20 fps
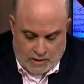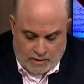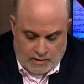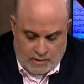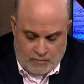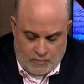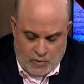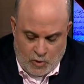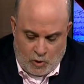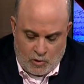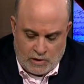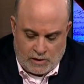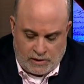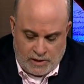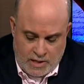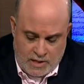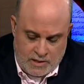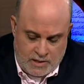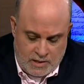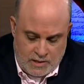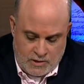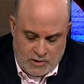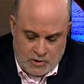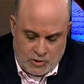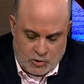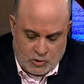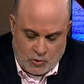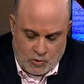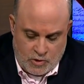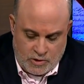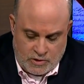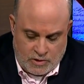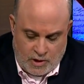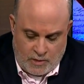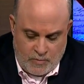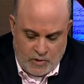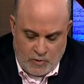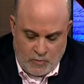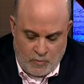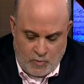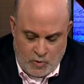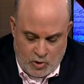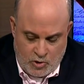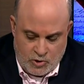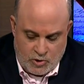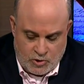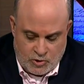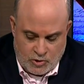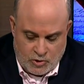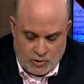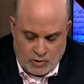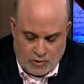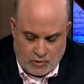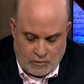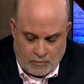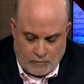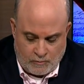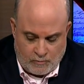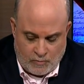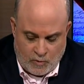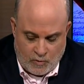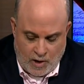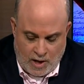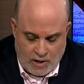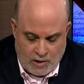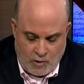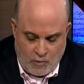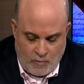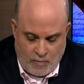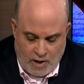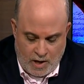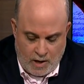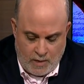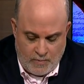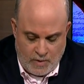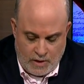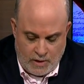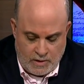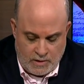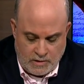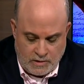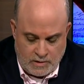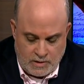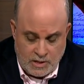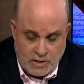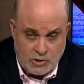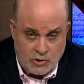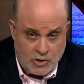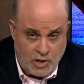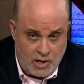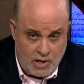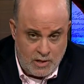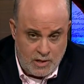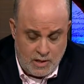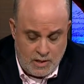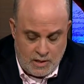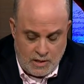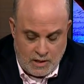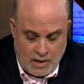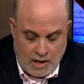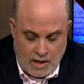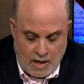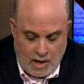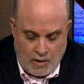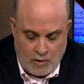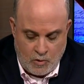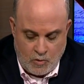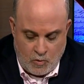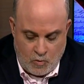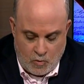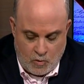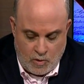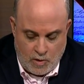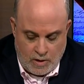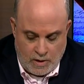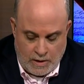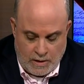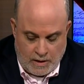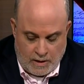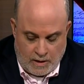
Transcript: Did Bill Clinton, George W. Bush, Barack Obama, Dick Cheney, Al Gore,